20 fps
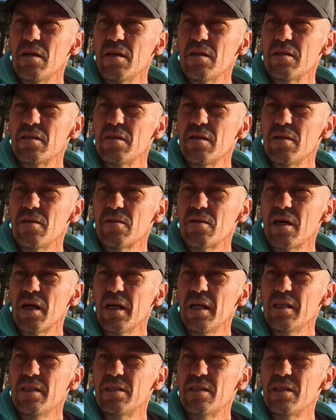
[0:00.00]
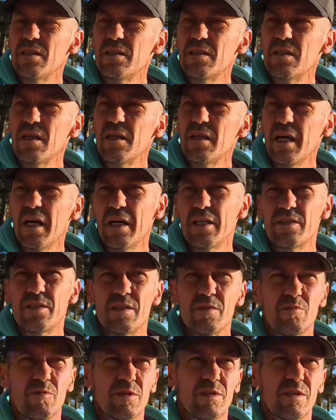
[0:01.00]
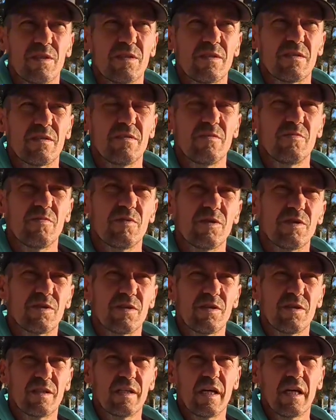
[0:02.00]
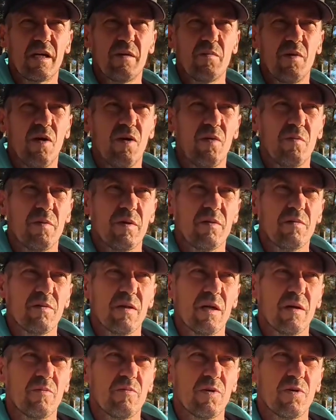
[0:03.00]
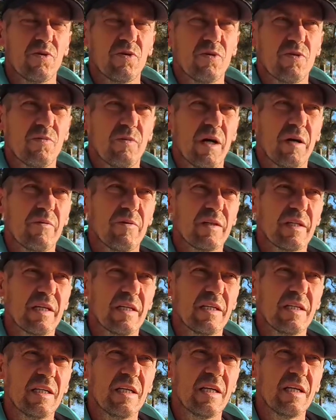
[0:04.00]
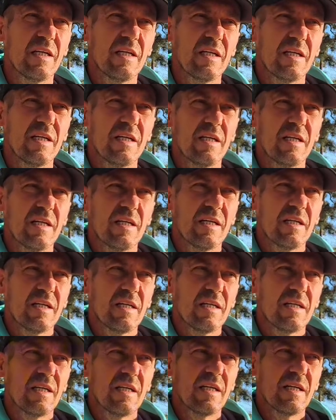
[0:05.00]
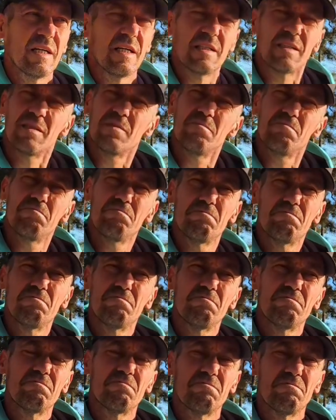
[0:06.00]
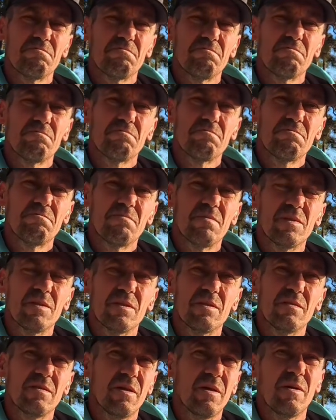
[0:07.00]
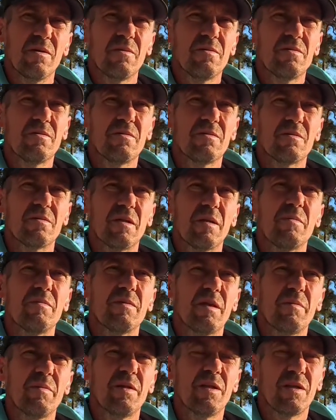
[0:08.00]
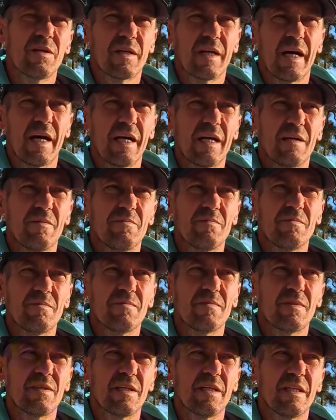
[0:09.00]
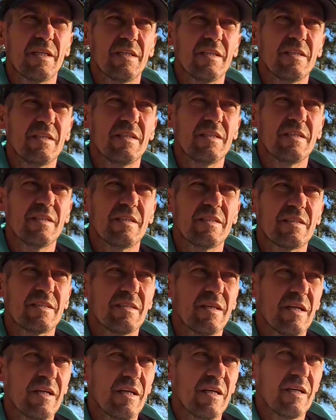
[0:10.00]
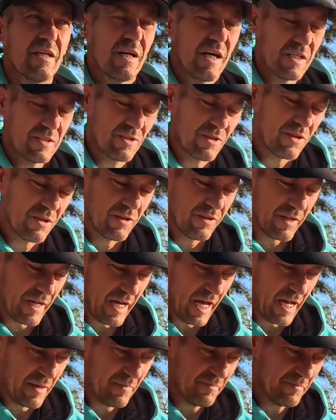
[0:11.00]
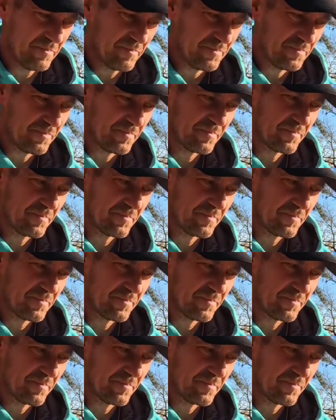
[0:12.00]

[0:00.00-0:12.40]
I said, okay. She said, yeah. She said, we're just going to take him home and we'll do away with it. And I said, no, let me look at him. And I took a look at him.